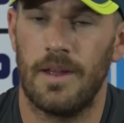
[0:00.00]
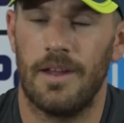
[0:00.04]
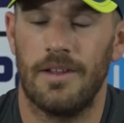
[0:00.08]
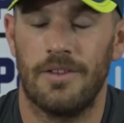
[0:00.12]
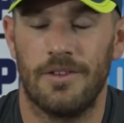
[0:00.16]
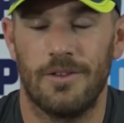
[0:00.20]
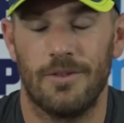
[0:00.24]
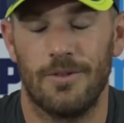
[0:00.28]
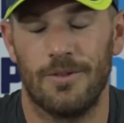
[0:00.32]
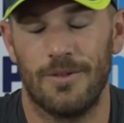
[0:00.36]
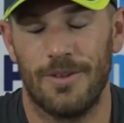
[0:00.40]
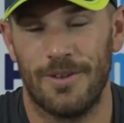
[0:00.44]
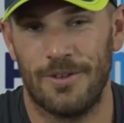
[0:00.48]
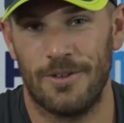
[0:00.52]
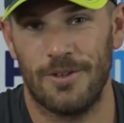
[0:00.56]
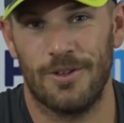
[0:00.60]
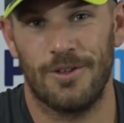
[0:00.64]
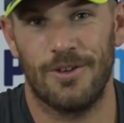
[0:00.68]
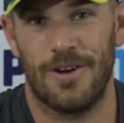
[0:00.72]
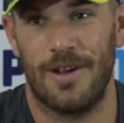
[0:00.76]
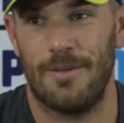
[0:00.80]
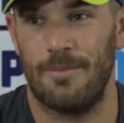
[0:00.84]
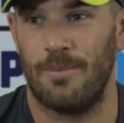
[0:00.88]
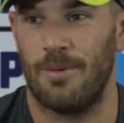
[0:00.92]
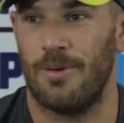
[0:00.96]
Yeah, that's a
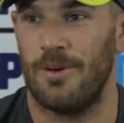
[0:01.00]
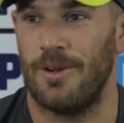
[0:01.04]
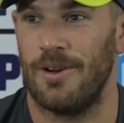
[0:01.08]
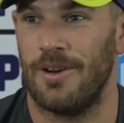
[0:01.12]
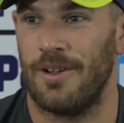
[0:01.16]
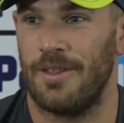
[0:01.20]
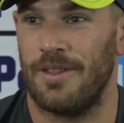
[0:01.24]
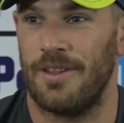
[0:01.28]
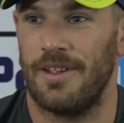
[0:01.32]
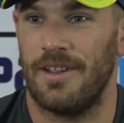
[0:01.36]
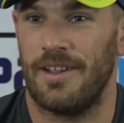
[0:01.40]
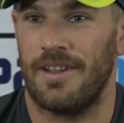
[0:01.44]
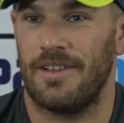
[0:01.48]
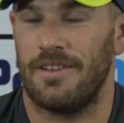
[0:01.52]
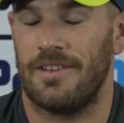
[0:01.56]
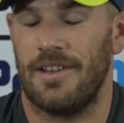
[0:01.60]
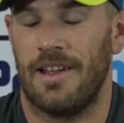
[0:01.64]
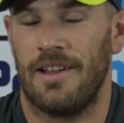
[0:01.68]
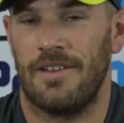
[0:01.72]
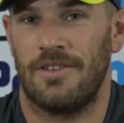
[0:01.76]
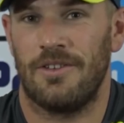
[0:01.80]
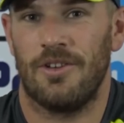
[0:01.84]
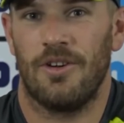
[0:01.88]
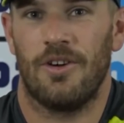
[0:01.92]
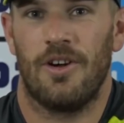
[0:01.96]
great point. I think
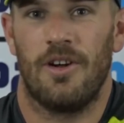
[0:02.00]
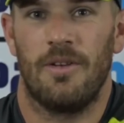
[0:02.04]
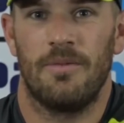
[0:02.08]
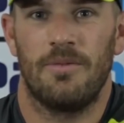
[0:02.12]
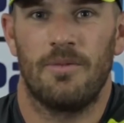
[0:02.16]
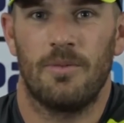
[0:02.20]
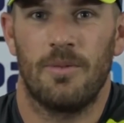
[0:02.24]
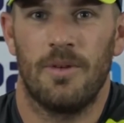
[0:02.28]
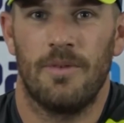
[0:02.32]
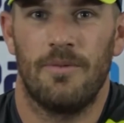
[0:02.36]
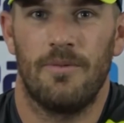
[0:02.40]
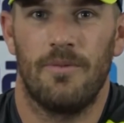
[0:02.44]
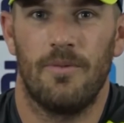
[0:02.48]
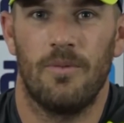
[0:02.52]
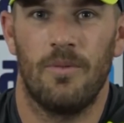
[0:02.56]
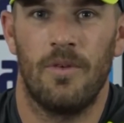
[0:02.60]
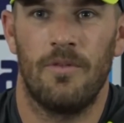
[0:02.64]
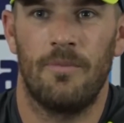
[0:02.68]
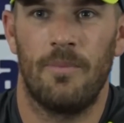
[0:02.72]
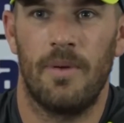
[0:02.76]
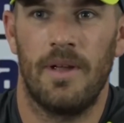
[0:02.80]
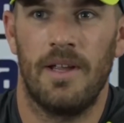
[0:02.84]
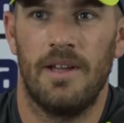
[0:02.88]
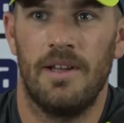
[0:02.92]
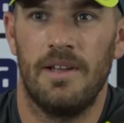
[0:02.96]
at times
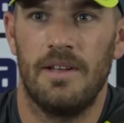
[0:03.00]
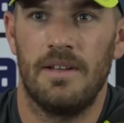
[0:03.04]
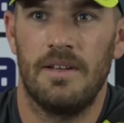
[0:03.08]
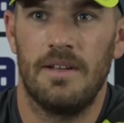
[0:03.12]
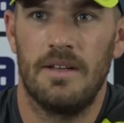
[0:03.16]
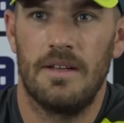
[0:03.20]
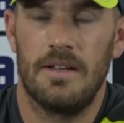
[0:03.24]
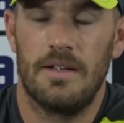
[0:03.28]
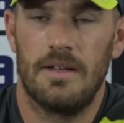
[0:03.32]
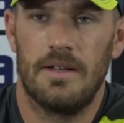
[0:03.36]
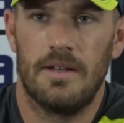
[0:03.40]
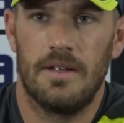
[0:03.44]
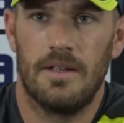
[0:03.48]
we've been